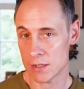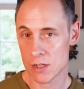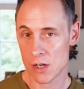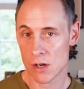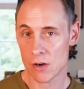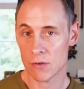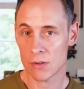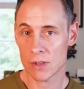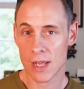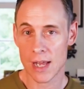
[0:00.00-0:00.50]

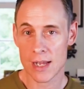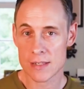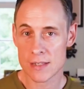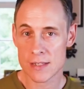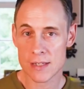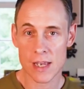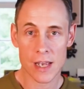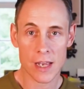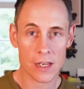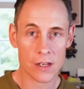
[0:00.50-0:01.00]
So let's
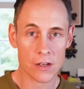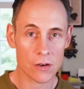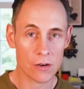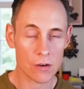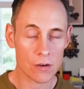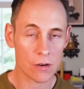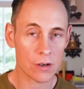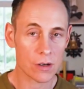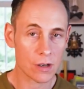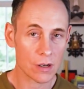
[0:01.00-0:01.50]
say
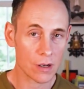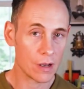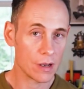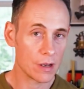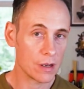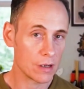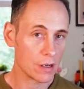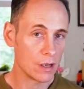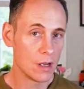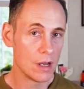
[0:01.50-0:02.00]
you're
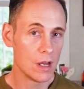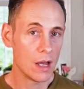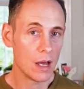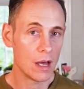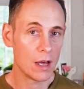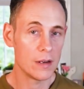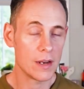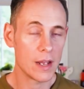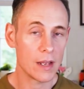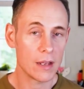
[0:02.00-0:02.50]
uh,
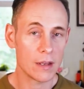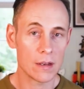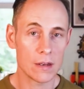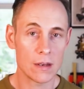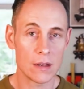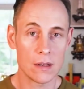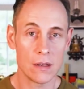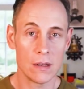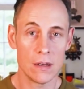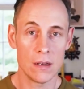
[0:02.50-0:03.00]
an
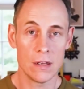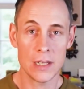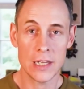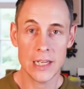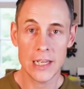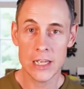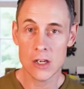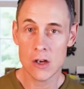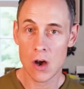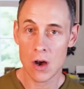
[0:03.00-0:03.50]
an
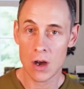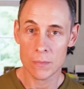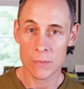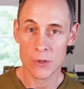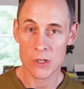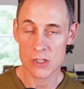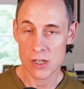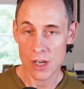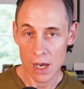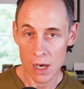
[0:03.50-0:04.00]

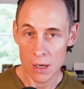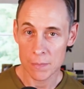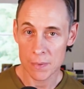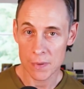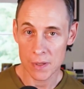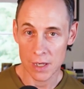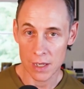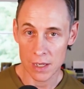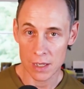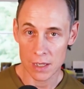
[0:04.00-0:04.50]
e-commerce
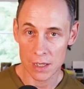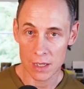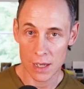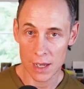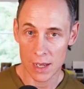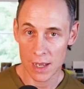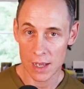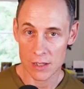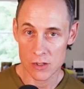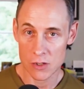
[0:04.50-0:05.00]
company
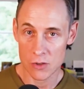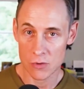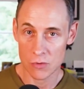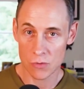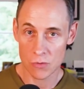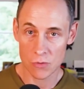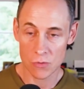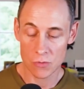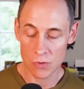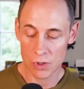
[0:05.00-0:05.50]
and you
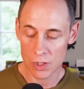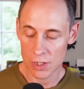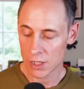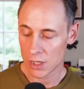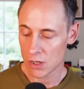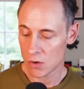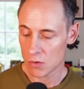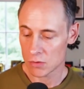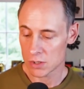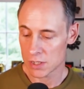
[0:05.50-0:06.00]

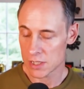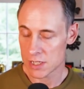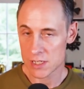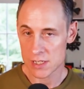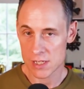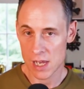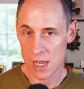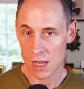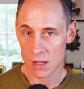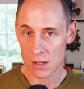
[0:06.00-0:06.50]
really only
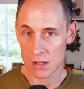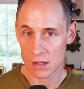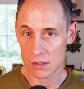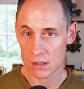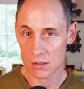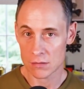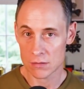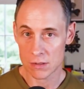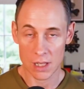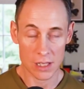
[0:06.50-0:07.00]

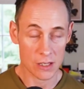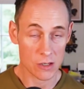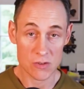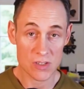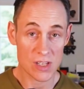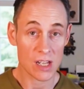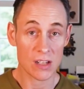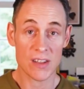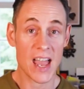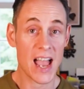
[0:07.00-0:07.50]
sell like you
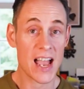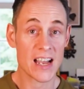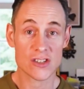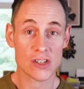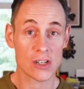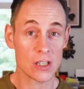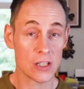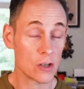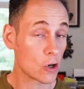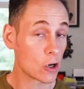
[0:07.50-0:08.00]
sell
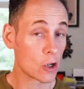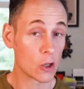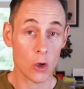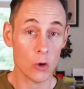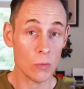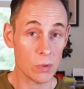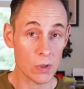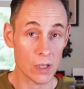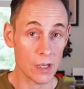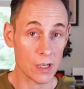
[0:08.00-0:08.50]
nationally or
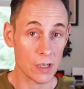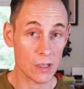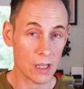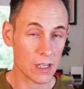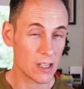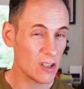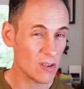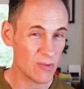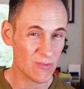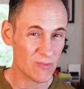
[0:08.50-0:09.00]
globally.
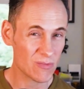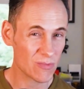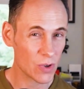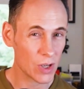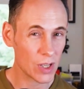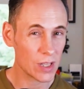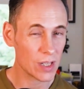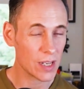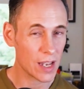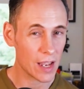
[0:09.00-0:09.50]
Like you don't
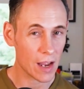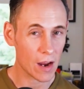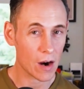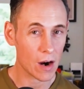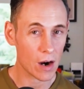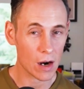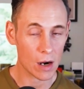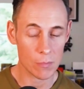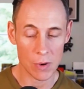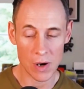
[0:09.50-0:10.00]
really
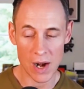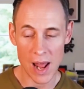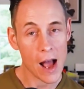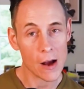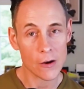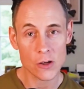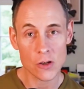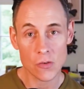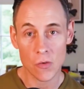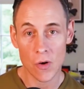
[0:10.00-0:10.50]
care about
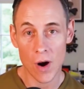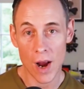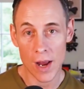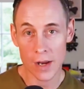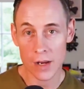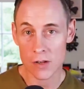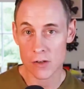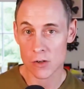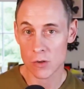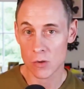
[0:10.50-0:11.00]
how you
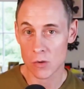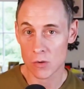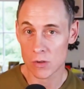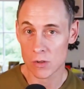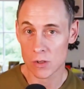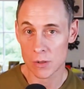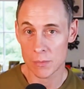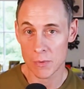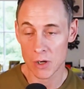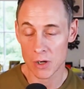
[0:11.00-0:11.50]
rank in your
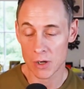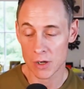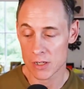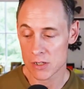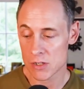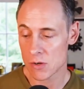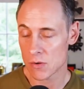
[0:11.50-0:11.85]
local community.